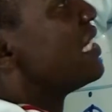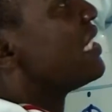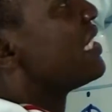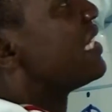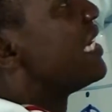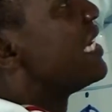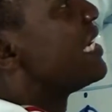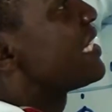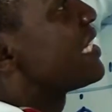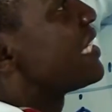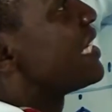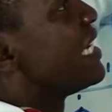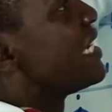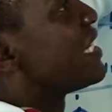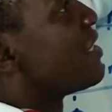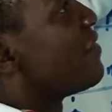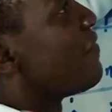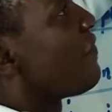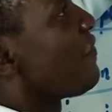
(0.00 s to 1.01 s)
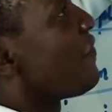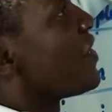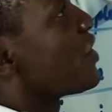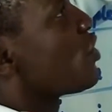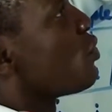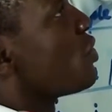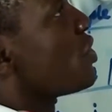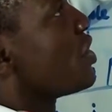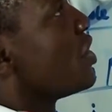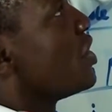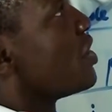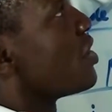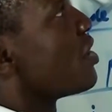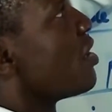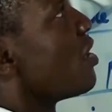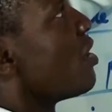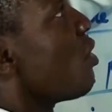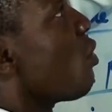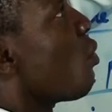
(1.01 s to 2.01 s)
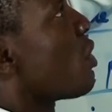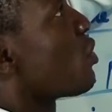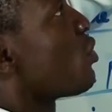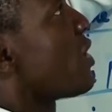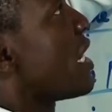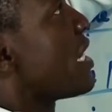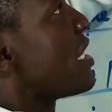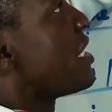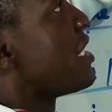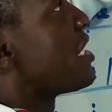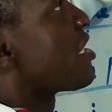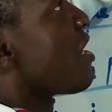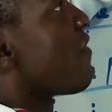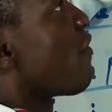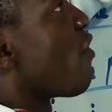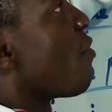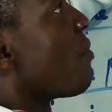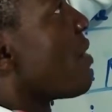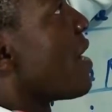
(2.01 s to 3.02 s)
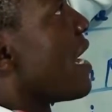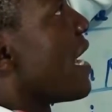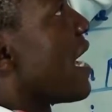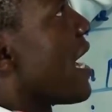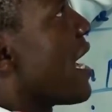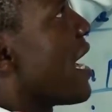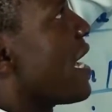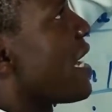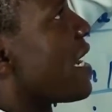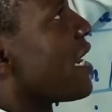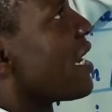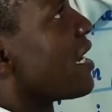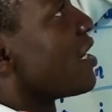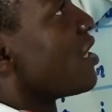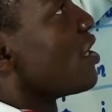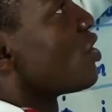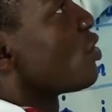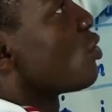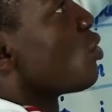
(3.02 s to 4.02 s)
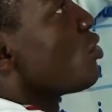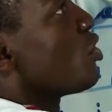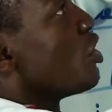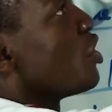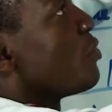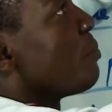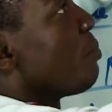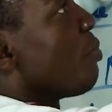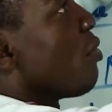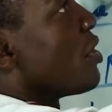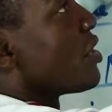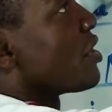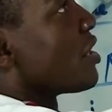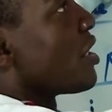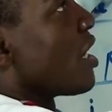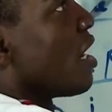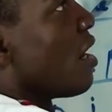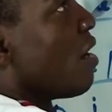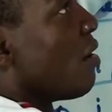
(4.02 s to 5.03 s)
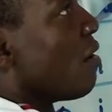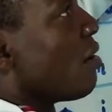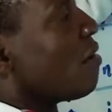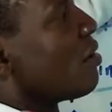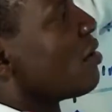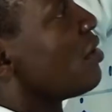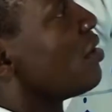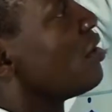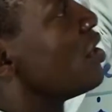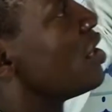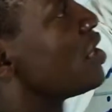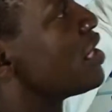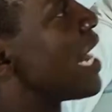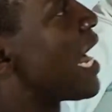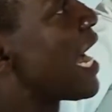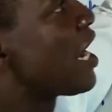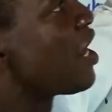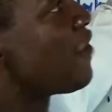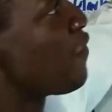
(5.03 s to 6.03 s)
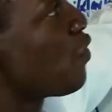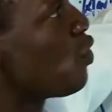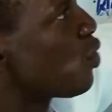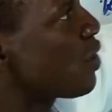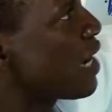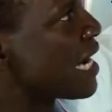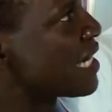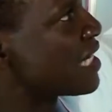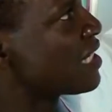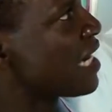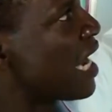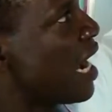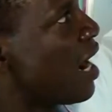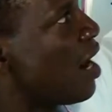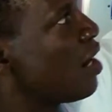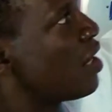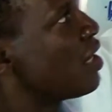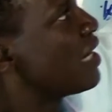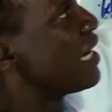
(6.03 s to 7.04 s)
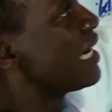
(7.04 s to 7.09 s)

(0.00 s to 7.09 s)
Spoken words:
This is in phase with this. We want to get the distance from here to this point now. Now if you look at it now,